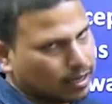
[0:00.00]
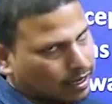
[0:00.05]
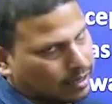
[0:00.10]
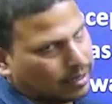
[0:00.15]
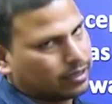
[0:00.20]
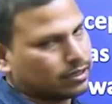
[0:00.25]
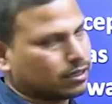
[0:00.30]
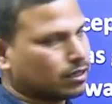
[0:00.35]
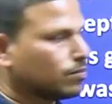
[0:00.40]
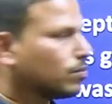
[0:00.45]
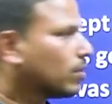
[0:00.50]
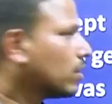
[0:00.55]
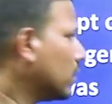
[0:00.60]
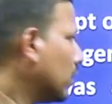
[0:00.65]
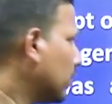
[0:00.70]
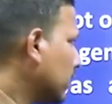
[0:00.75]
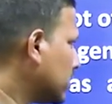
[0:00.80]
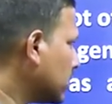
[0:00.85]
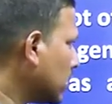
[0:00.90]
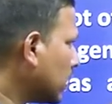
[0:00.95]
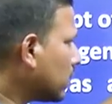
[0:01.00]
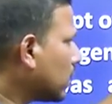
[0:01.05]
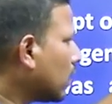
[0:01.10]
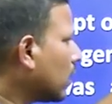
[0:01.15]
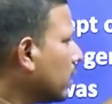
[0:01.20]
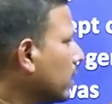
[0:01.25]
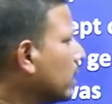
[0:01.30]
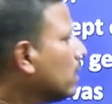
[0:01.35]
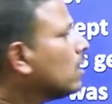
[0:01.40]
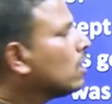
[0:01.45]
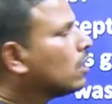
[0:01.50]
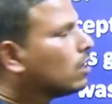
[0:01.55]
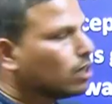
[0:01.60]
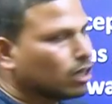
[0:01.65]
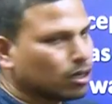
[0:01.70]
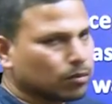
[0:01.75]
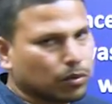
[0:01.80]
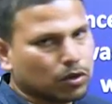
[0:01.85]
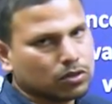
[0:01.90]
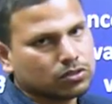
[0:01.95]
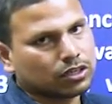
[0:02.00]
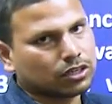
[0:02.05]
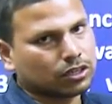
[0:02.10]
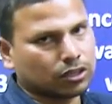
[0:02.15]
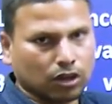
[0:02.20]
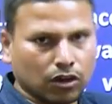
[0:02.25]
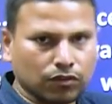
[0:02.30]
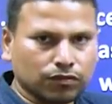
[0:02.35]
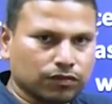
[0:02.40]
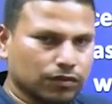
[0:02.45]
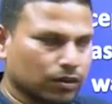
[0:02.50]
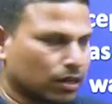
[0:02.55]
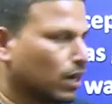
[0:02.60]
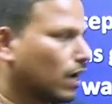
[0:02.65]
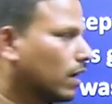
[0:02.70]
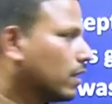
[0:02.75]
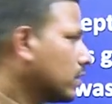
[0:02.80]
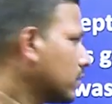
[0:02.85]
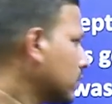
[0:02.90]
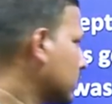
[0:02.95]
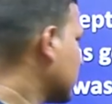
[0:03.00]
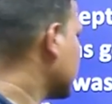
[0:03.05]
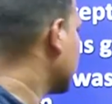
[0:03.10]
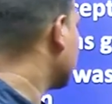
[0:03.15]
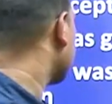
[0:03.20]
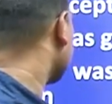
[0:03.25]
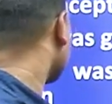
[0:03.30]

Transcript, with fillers: correct. They were generally repository of relics.